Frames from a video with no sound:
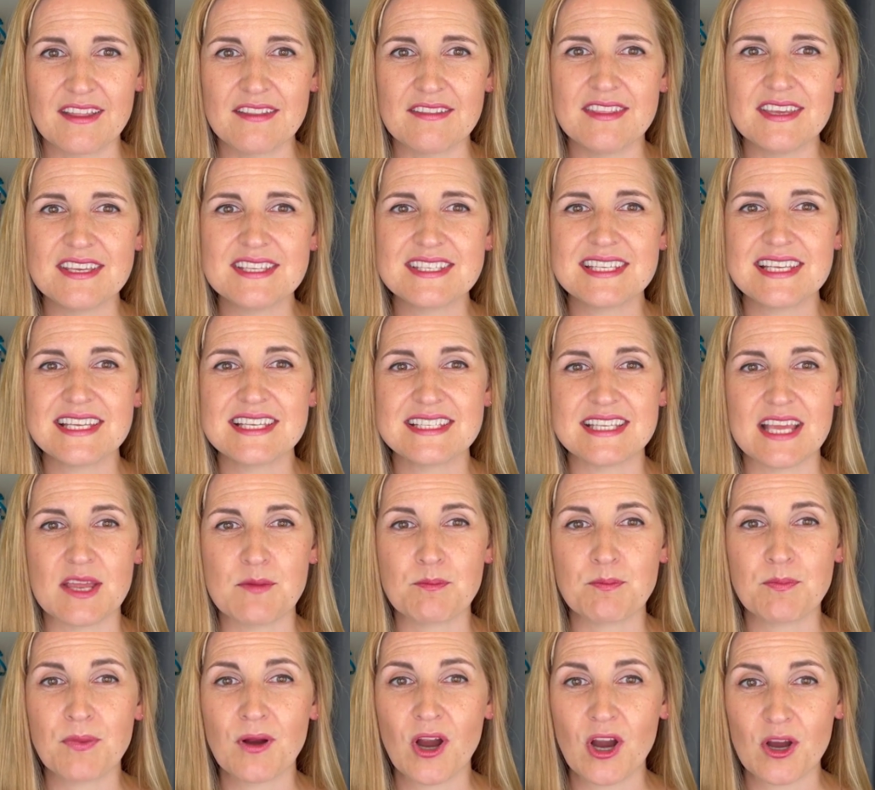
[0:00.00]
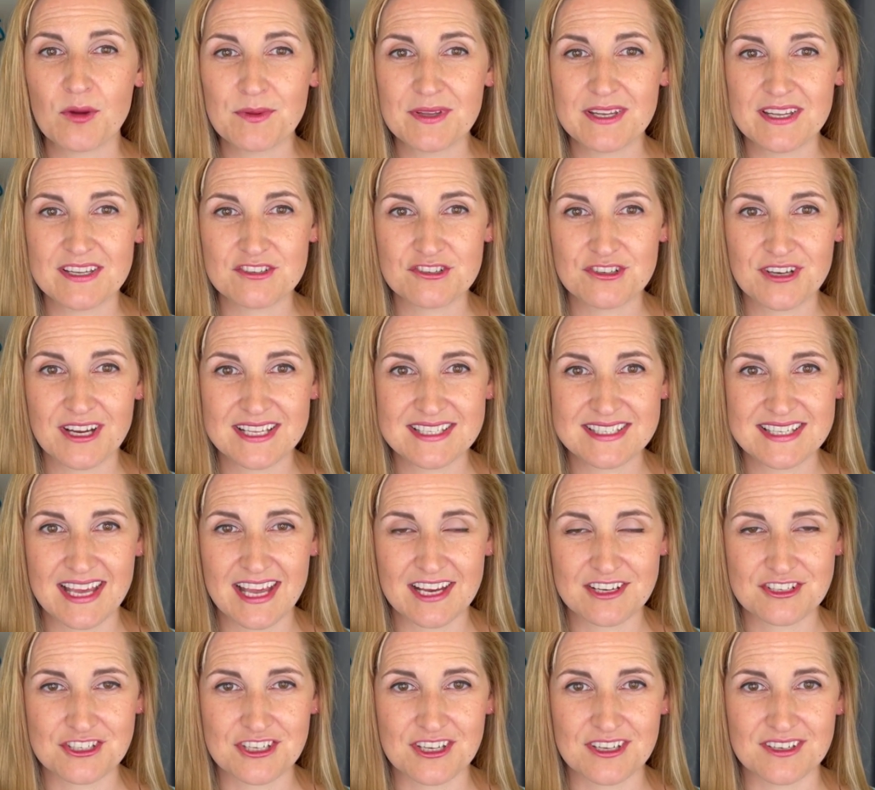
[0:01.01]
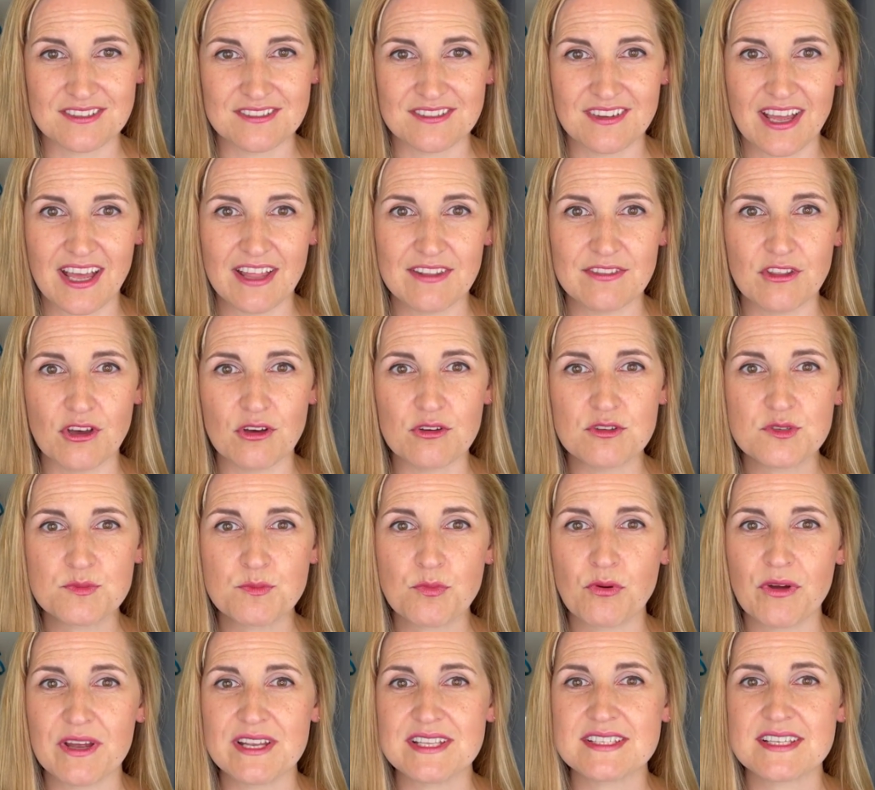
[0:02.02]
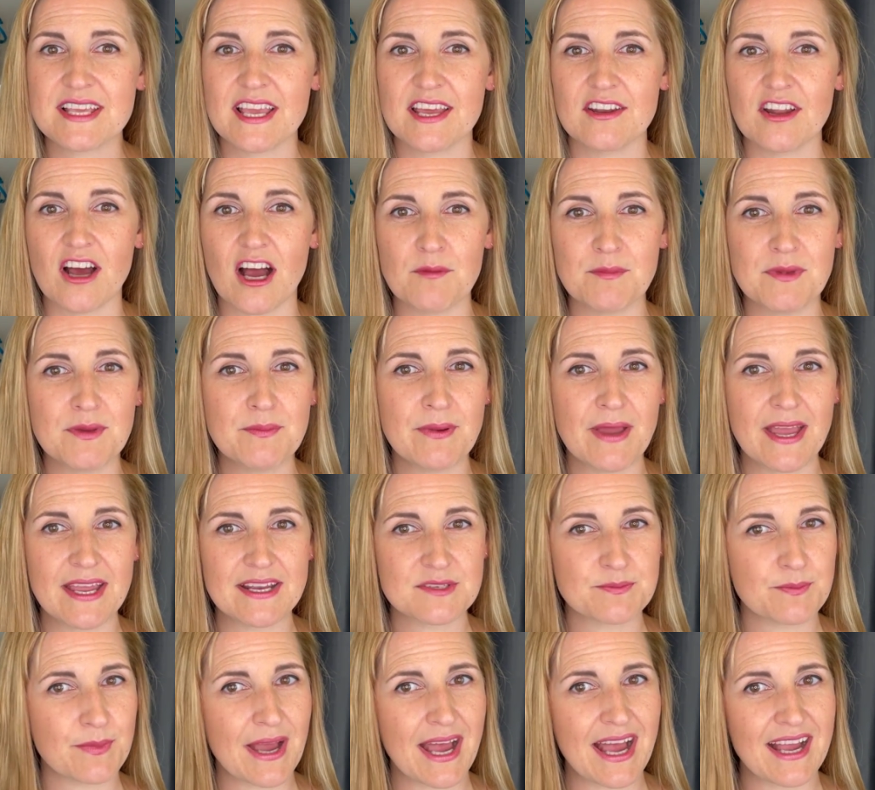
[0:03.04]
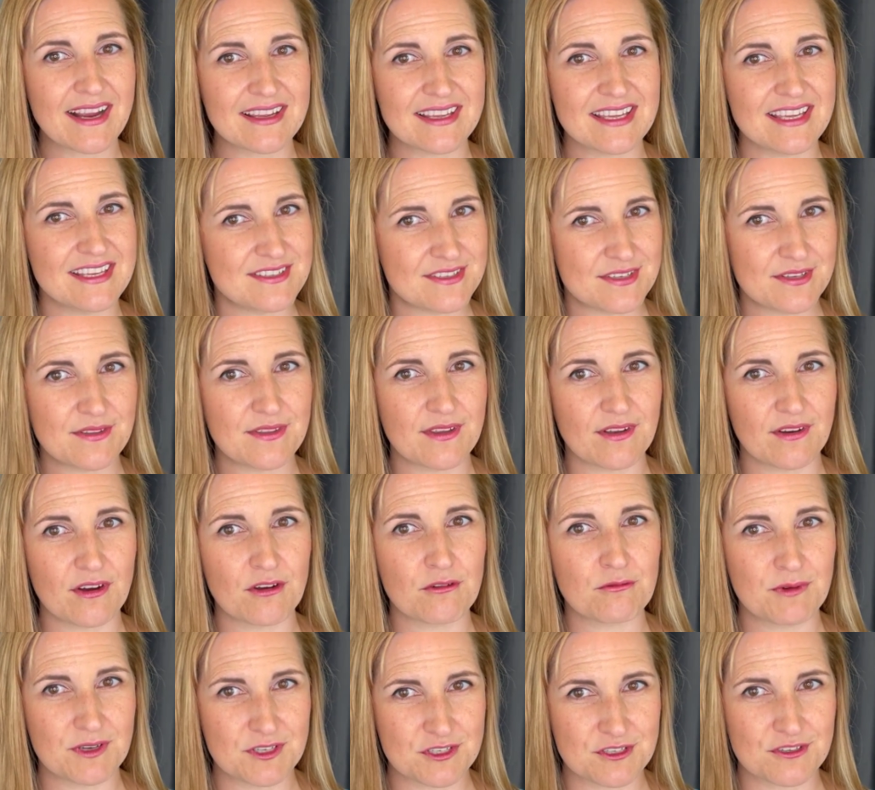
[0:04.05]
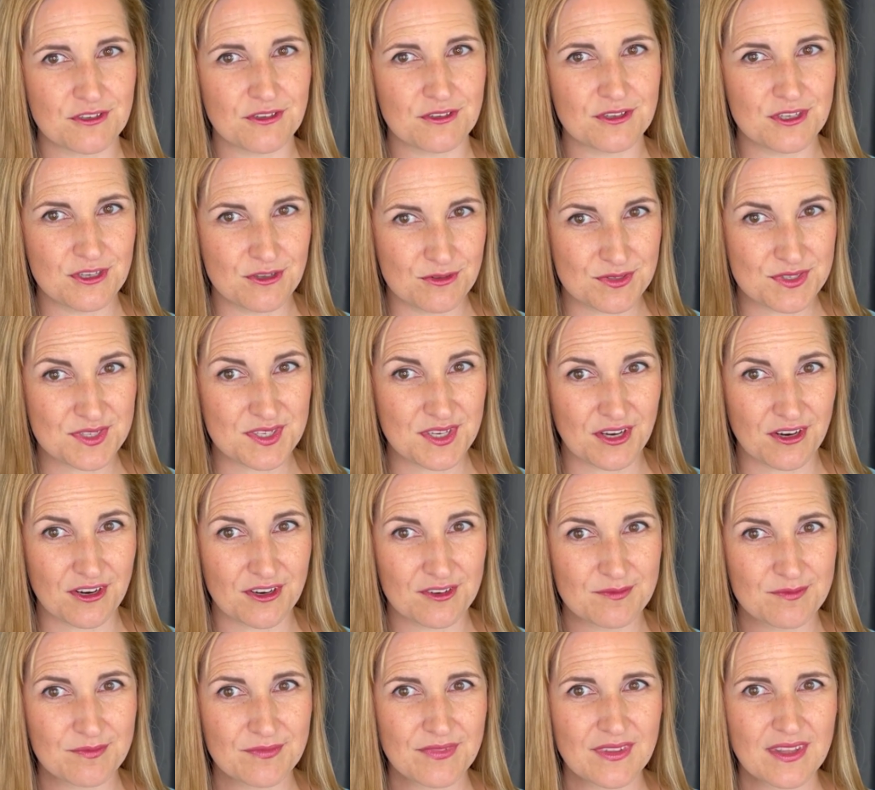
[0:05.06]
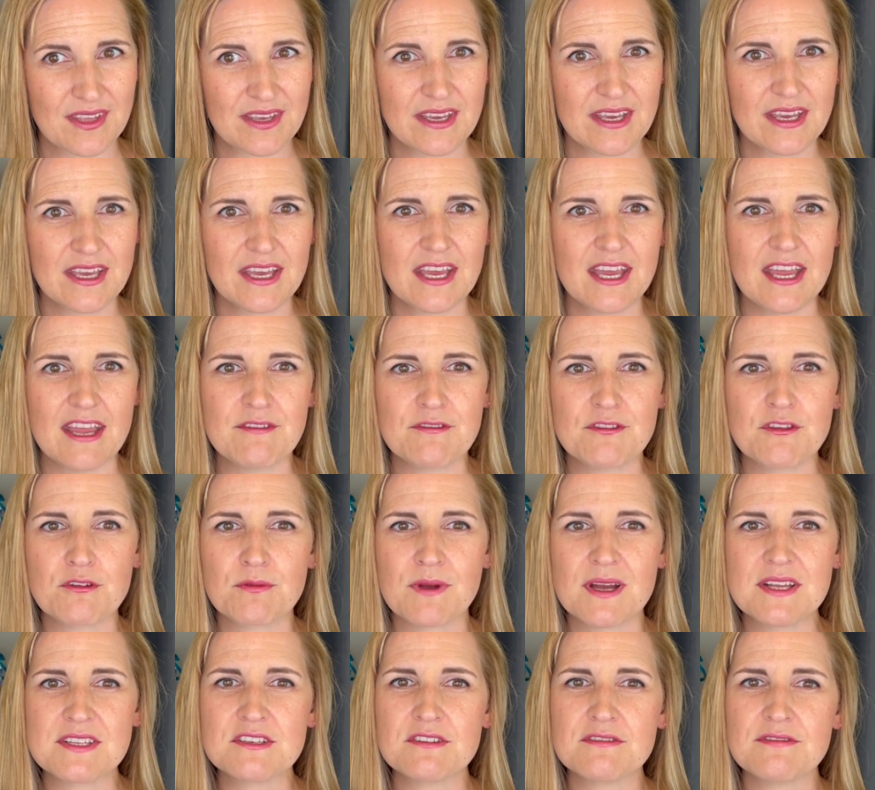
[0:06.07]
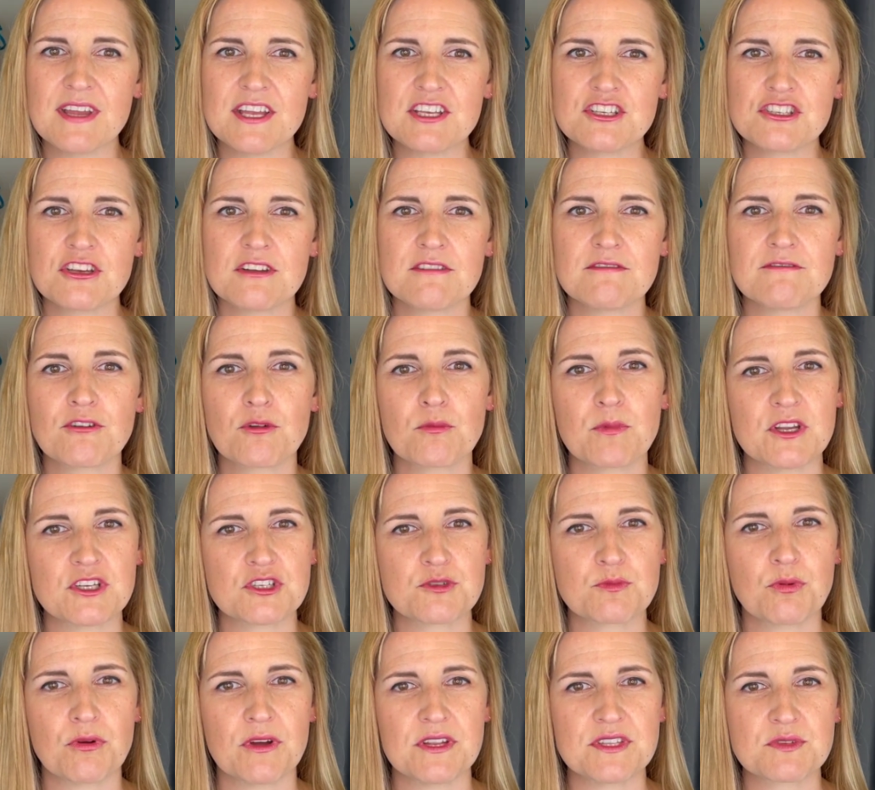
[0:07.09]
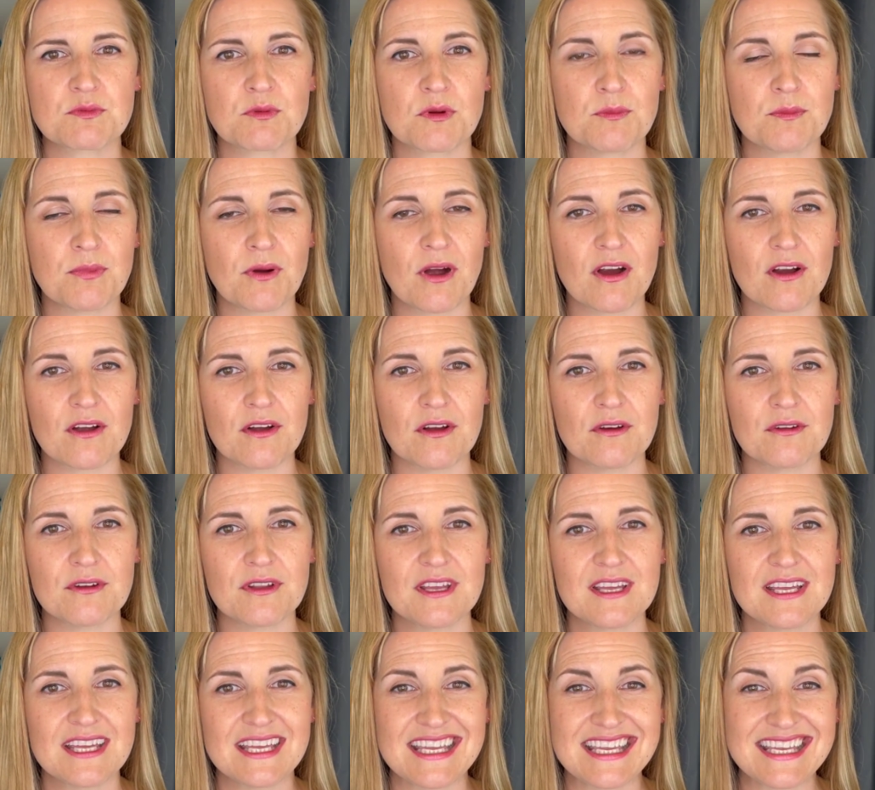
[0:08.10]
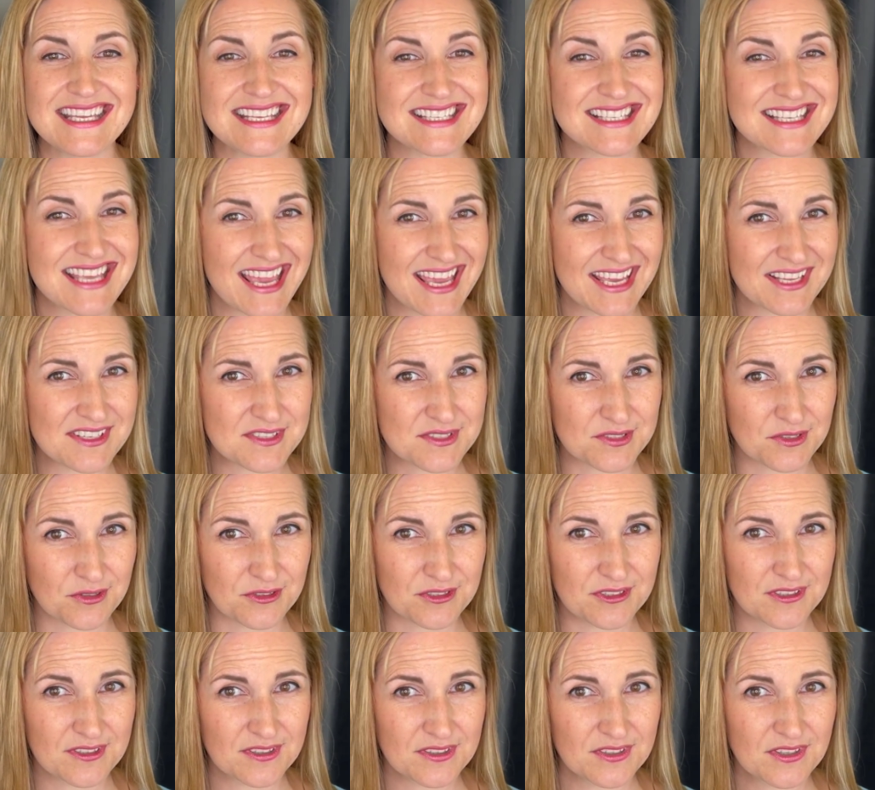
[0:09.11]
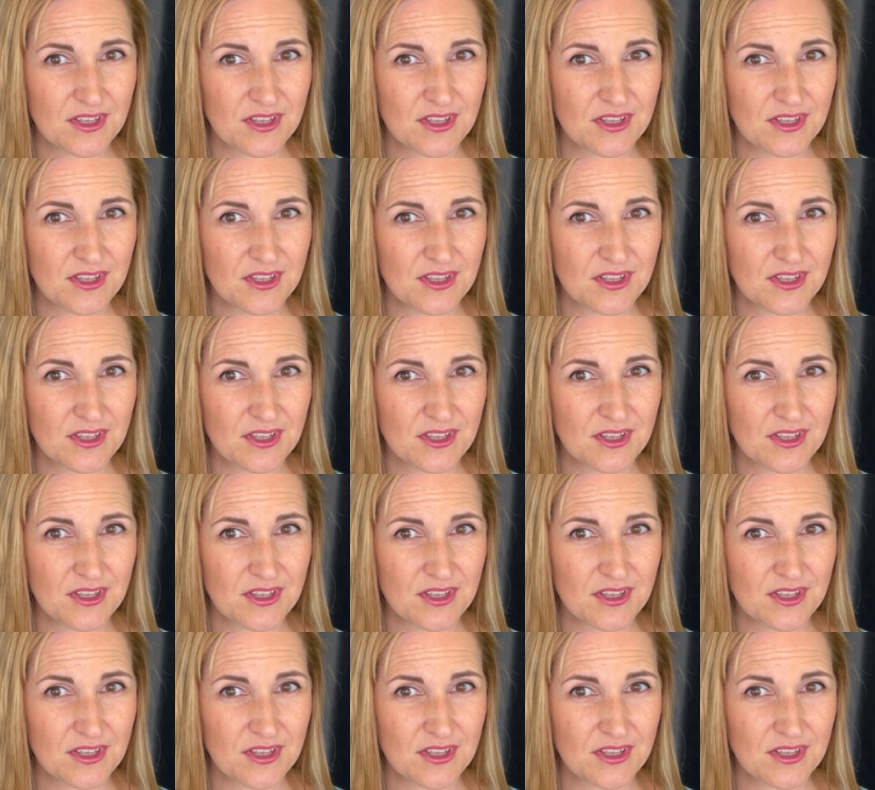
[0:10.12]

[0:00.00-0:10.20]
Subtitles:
This is a permanent transaction, and those points cannot be banked back into their original use year. If the reservation for which points were borrowed is canceled,